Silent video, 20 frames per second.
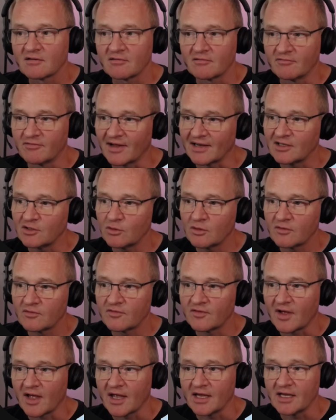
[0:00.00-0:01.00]
Value
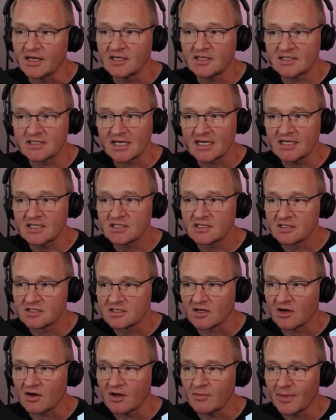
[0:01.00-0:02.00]
of a Date
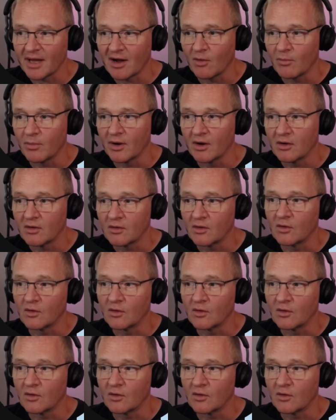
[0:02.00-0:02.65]
Time Helper